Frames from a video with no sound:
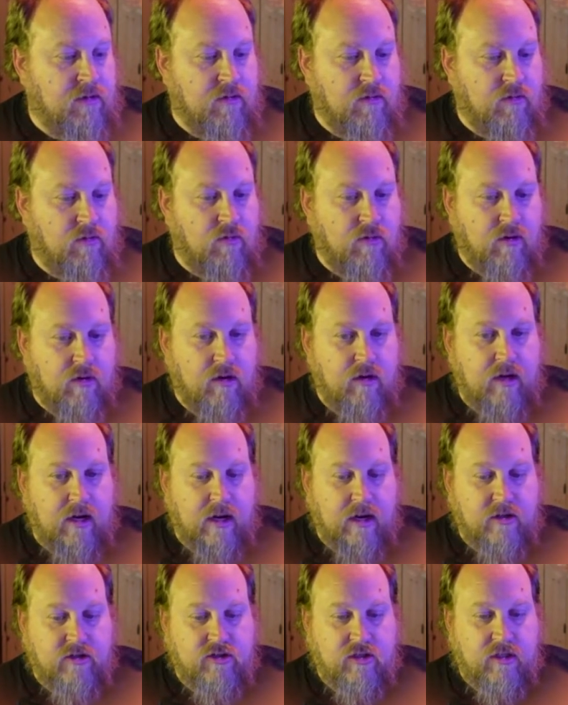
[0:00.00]
or
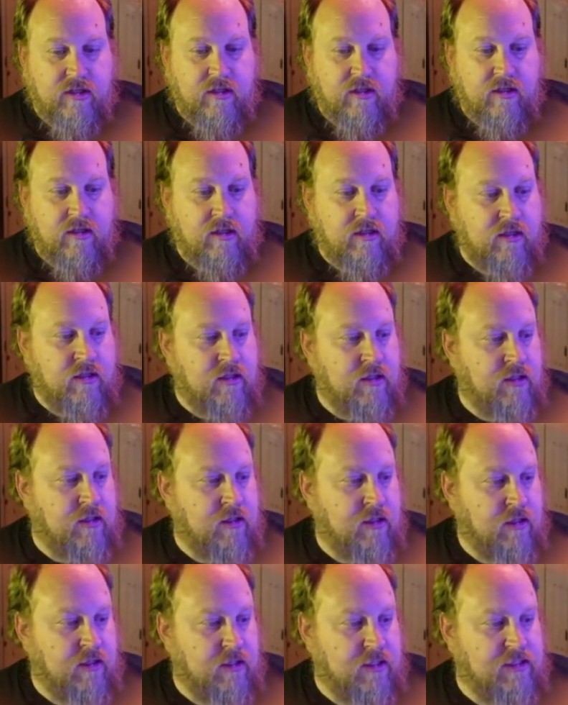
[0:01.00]
actually,
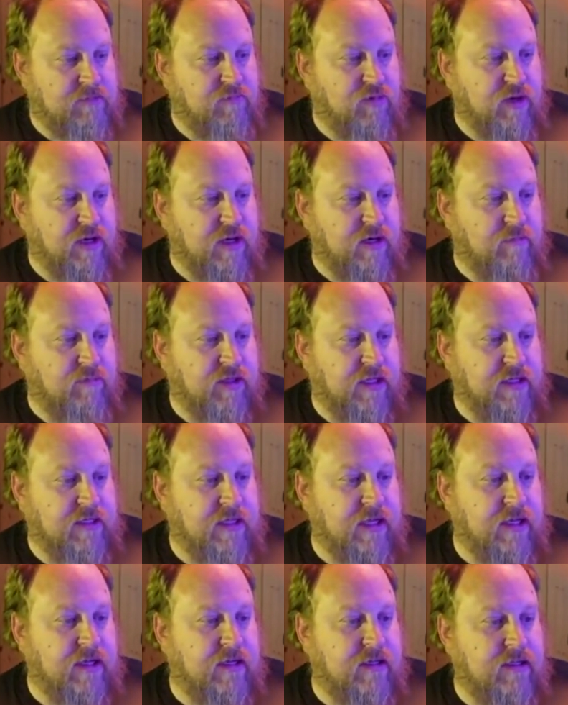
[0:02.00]
let's put in a blood
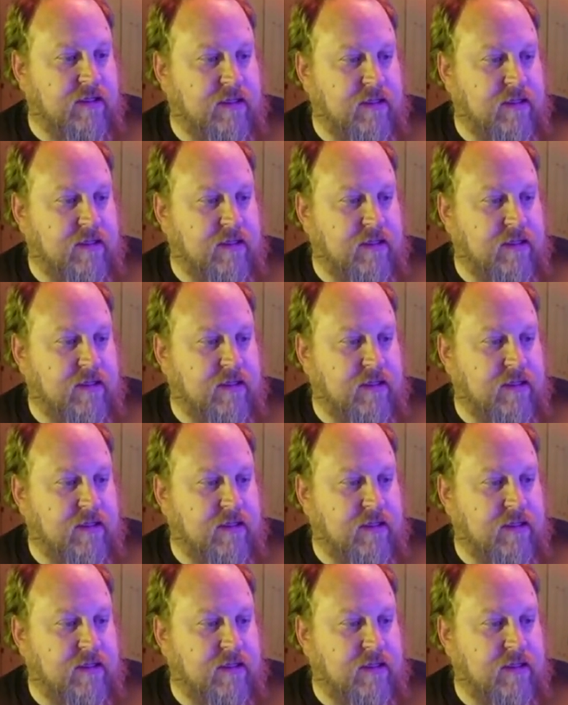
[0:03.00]
gate.